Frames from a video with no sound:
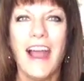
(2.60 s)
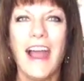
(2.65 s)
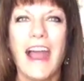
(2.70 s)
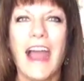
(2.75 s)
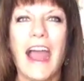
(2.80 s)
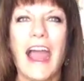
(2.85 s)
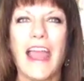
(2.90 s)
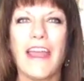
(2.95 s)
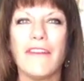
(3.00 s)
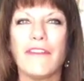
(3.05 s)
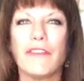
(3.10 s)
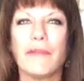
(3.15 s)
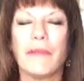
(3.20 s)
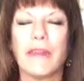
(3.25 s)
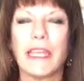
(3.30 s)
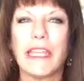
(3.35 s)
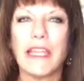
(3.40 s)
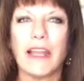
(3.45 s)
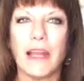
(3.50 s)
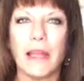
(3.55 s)
Hi
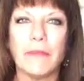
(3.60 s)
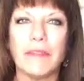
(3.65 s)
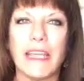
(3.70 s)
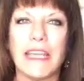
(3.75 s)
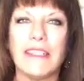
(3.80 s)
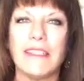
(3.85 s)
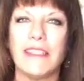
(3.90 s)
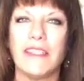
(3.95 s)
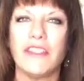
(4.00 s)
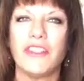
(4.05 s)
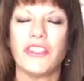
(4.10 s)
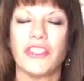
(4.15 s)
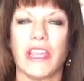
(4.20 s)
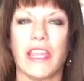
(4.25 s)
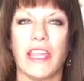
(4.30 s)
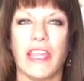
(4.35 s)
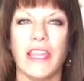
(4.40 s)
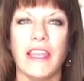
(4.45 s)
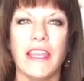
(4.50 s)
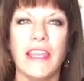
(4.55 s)
everybody, I'm Lacy
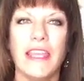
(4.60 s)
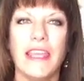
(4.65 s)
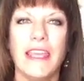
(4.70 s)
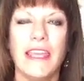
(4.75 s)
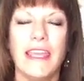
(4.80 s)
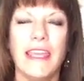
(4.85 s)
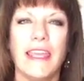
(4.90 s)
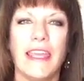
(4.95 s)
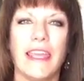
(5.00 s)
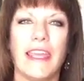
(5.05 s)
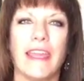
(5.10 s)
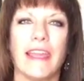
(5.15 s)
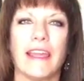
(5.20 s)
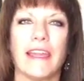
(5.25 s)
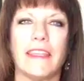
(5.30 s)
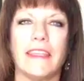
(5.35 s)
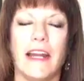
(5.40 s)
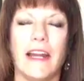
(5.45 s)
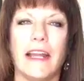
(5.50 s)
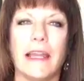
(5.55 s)
Shane
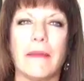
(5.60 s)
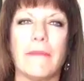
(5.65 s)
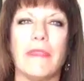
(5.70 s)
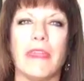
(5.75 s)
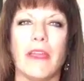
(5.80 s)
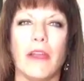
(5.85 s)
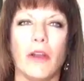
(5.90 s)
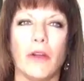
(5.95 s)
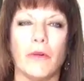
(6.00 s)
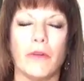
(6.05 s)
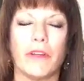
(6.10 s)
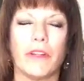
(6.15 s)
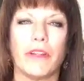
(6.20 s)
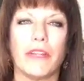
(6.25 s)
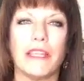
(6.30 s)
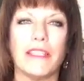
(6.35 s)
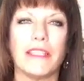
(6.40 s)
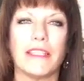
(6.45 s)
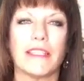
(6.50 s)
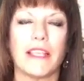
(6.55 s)
and I am the owner
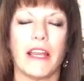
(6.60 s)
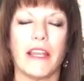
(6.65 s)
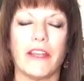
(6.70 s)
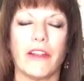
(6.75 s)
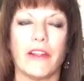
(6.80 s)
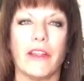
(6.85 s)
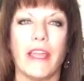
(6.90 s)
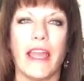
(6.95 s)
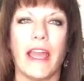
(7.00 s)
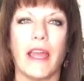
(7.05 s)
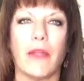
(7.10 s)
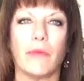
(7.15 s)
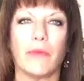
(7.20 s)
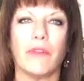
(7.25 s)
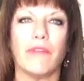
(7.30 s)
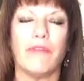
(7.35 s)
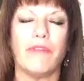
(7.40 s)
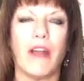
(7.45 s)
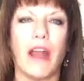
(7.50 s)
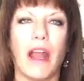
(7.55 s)
and designer at
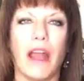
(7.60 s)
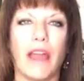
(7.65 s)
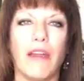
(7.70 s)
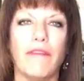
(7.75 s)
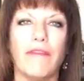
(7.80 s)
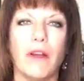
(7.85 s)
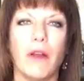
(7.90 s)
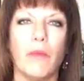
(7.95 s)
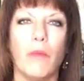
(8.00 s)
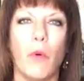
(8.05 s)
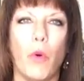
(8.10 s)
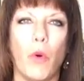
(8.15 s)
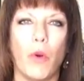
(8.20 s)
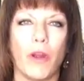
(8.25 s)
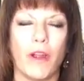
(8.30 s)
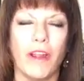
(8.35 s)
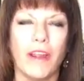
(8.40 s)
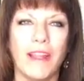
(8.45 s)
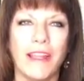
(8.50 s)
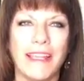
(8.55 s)

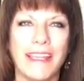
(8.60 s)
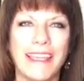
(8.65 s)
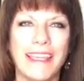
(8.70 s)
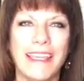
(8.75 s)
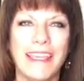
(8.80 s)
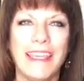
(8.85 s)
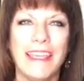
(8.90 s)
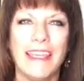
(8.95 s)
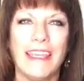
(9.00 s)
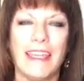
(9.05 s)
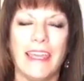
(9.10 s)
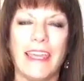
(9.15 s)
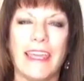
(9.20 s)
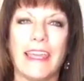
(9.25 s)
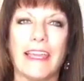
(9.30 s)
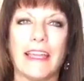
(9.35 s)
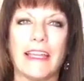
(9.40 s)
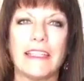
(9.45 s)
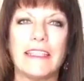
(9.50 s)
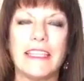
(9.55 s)
ReviveAmor.
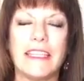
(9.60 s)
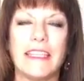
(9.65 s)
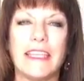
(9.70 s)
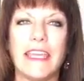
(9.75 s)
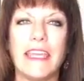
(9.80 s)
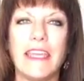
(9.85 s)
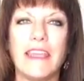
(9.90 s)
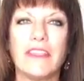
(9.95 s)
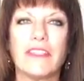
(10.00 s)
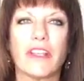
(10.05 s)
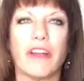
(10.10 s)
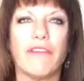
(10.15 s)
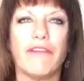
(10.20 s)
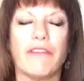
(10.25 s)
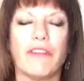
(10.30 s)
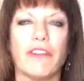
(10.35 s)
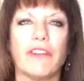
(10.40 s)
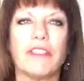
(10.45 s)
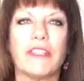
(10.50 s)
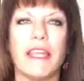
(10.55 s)
And today is our
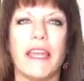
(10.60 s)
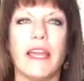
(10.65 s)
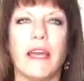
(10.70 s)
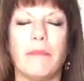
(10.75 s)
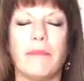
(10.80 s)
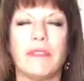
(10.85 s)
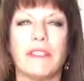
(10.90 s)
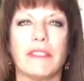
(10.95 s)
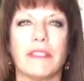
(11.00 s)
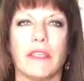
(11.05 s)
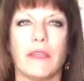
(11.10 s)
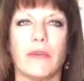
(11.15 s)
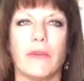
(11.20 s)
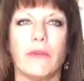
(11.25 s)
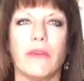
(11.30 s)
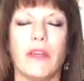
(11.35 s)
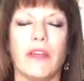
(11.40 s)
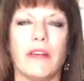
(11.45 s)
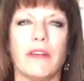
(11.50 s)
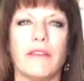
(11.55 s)
first
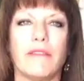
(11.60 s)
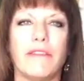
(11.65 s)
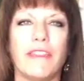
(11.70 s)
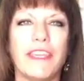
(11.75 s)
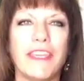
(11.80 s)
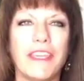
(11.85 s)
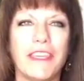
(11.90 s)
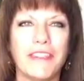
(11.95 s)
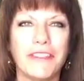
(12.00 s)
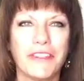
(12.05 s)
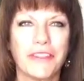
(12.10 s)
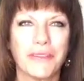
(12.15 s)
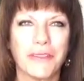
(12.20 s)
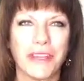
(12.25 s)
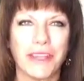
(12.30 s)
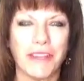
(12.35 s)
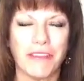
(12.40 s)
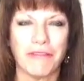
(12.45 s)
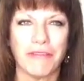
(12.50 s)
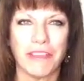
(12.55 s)
episode of the
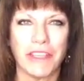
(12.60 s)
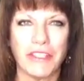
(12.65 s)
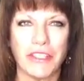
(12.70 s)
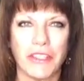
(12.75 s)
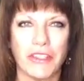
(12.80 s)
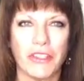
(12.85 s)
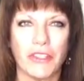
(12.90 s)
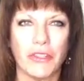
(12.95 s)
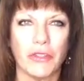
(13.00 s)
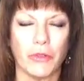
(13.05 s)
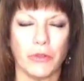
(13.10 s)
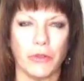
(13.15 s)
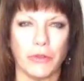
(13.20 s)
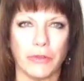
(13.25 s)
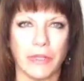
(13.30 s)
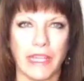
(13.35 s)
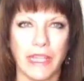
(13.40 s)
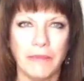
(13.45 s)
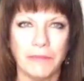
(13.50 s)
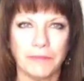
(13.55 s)
history of vintage
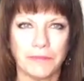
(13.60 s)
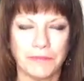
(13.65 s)
jewelry.